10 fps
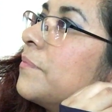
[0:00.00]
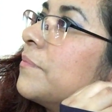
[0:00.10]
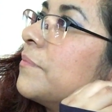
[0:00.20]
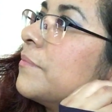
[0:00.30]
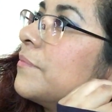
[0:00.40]

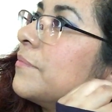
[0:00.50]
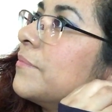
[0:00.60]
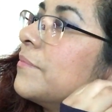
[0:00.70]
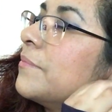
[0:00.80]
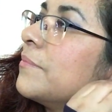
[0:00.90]

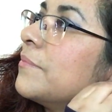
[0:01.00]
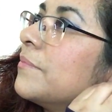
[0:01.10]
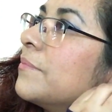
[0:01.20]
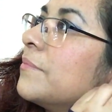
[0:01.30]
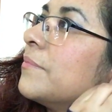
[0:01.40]

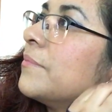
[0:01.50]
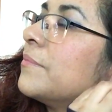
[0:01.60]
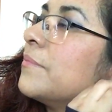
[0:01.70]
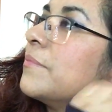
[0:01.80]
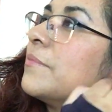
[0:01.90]

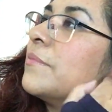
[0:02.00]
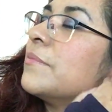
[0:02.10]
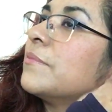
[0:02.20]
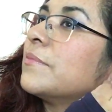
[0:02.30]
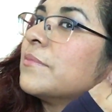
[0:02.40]

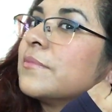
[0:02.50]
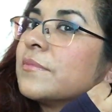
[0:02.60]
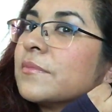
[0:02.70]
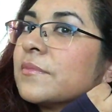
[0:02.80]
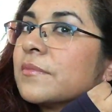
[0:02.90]

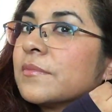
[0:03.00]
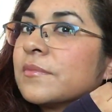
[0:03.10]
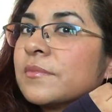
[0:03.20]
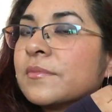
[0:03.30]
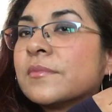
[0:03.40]

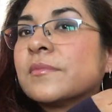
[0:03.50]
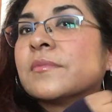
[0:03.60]
Nobody speaks.